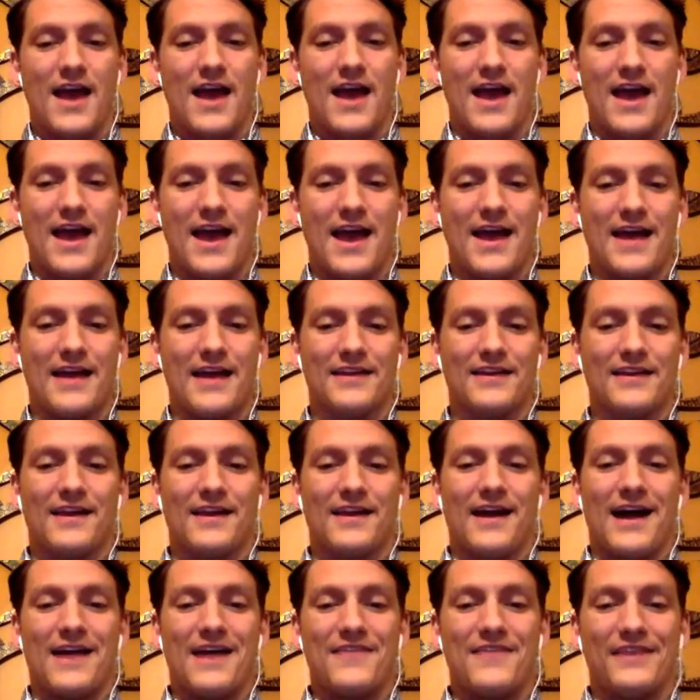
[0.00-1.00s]
And
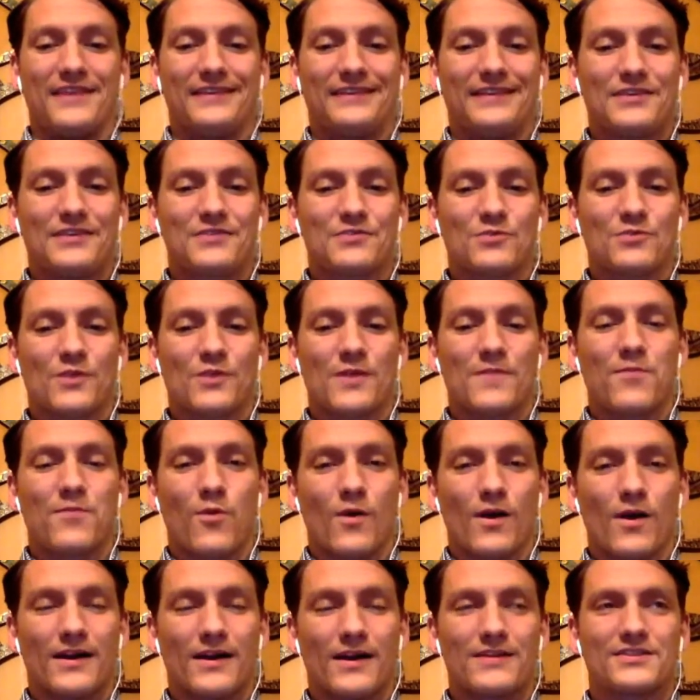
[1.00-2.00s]
I think that's really
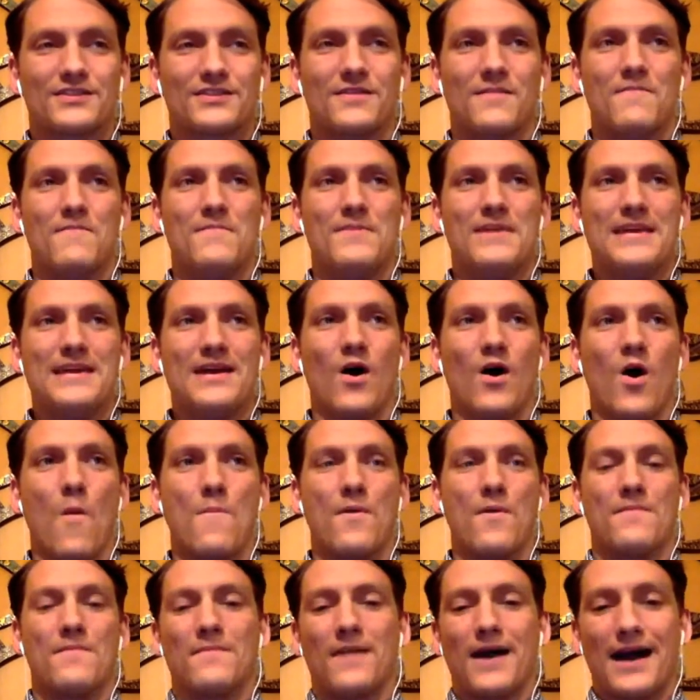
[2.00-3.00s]
important, is to be
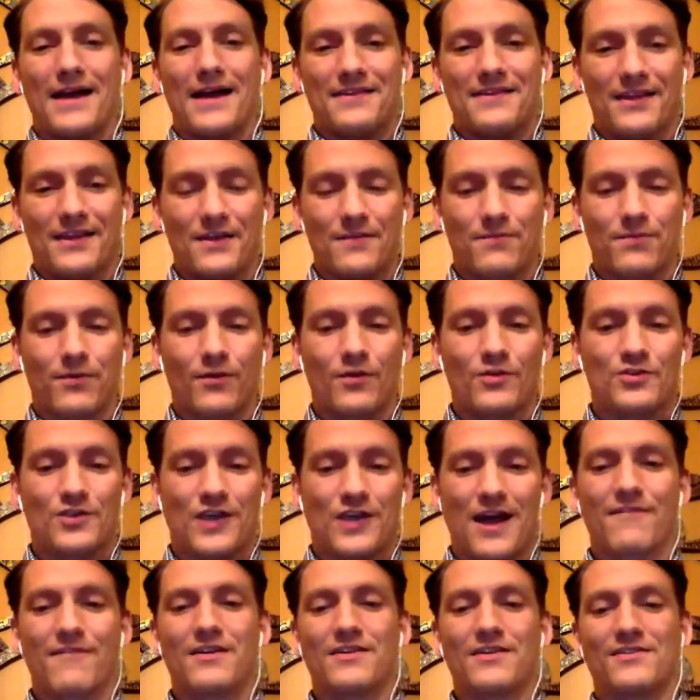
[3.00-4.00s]
open-minded and approach
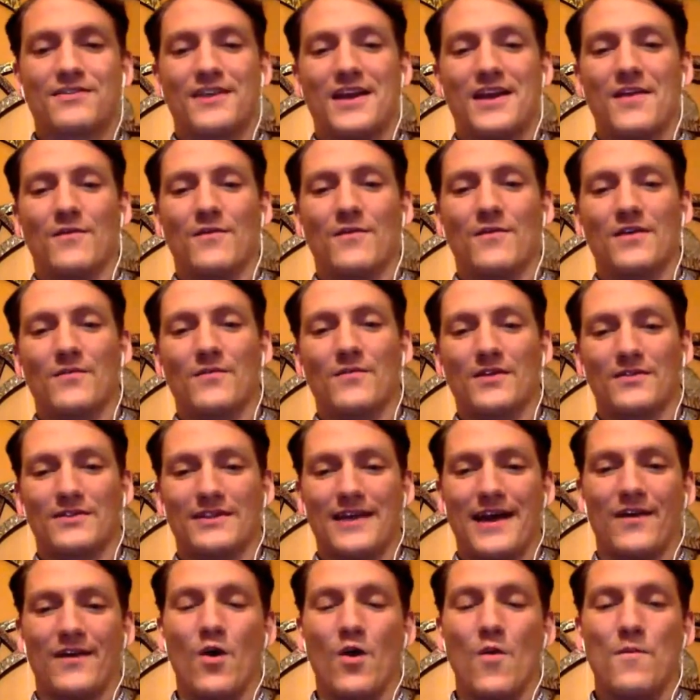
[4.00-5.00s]
everything with
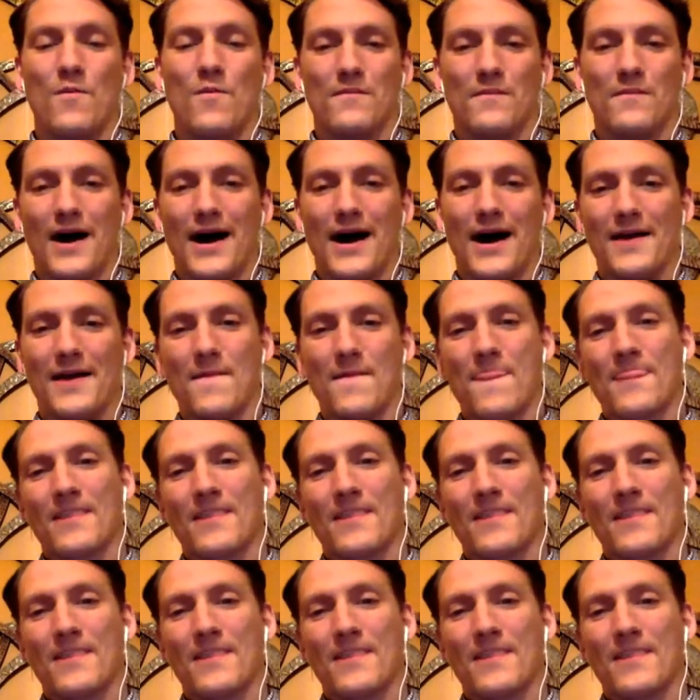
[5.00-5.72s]
that open mind.